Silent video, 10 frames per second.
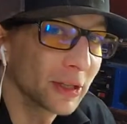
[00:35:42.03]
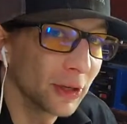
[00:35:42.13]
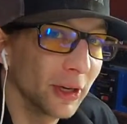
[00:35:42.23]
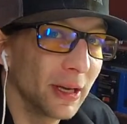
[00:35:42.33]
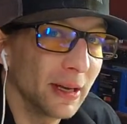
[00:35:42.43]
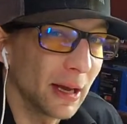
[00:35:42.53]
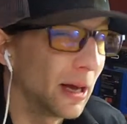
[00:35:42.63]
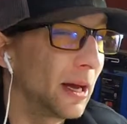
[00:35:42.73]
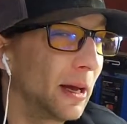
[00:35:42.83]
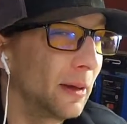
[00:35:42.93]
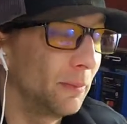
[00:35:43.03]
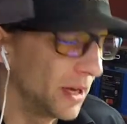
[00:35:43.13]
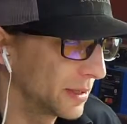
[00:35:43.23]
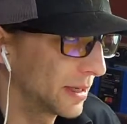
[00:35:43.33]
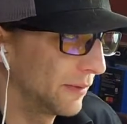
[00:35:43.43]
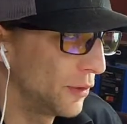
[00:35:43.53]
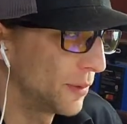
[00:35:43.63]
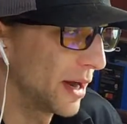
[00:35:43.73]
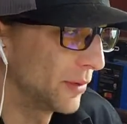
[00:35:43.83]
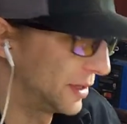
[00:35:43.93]
good. Must give you
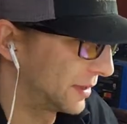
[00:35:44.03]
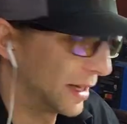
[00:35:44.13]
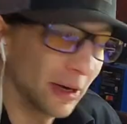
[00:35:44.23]
probably a slight